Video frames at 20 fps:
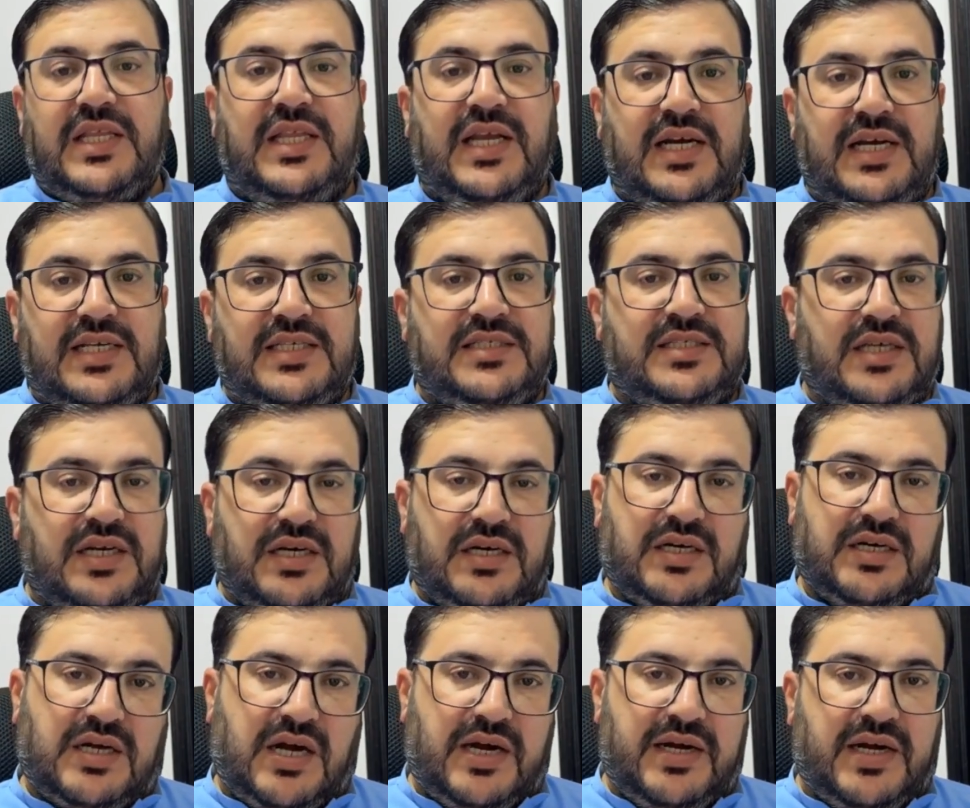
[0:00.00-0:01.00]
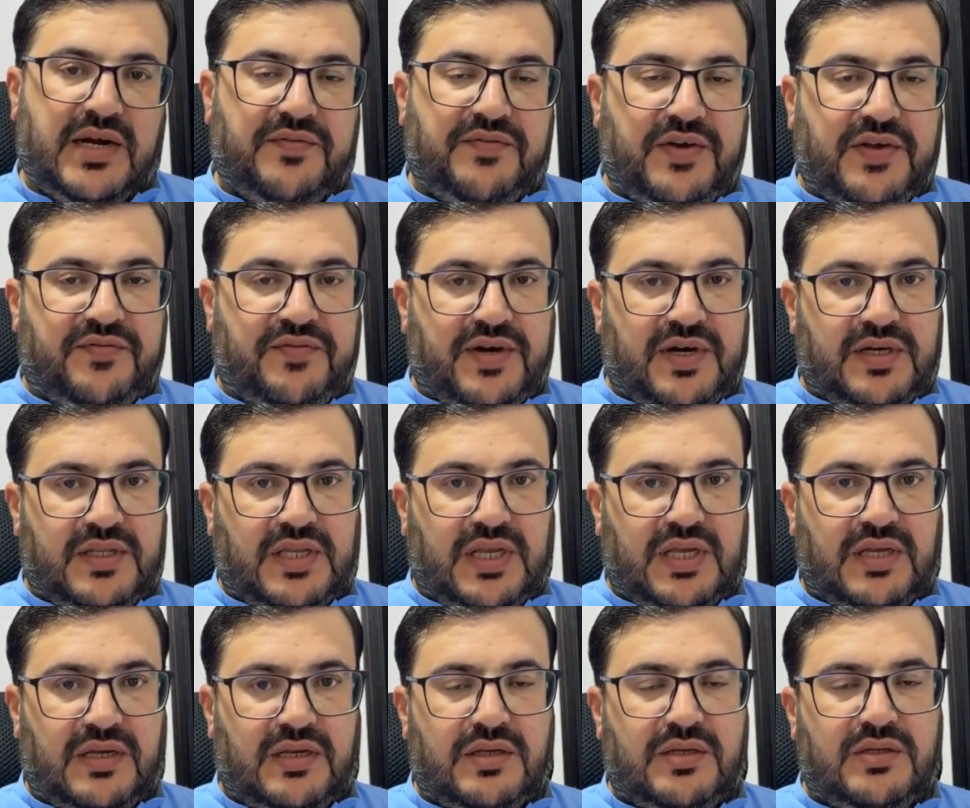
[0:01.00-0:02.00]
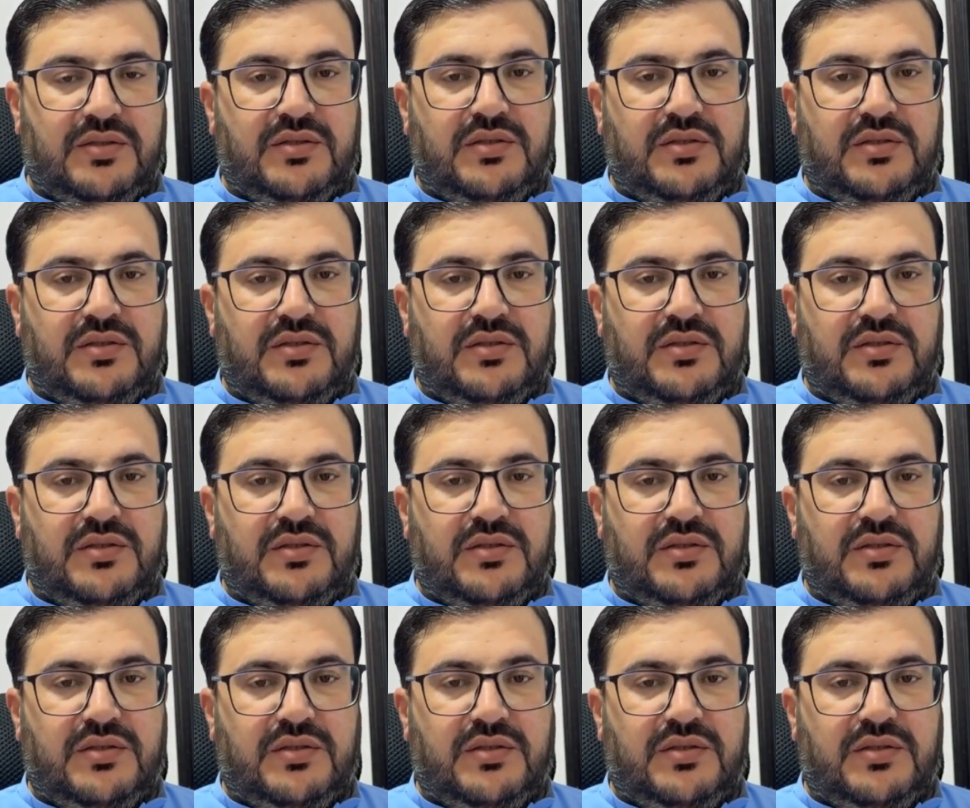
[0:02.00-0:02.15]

That is kind of different thing.